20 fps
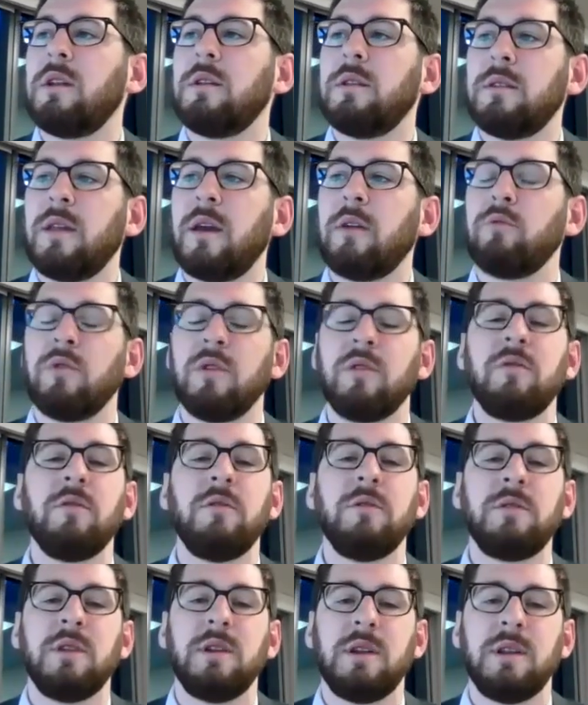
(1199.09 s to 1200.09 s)
that
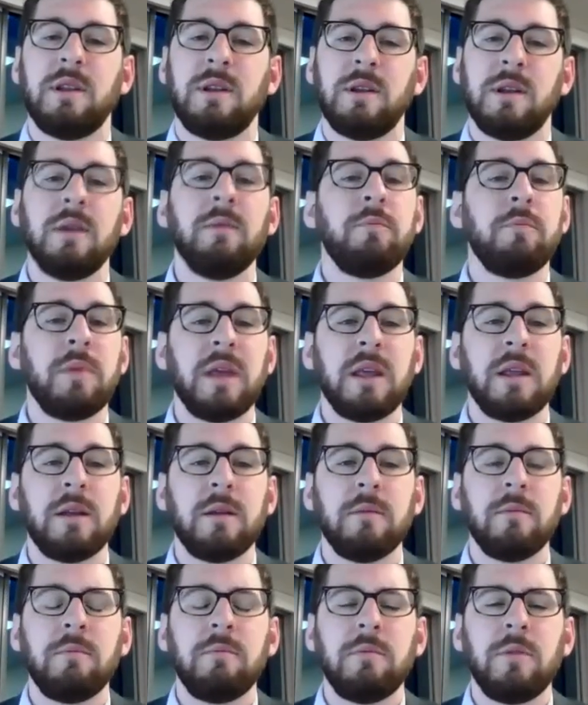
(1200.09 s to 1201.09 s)
resulted in it being,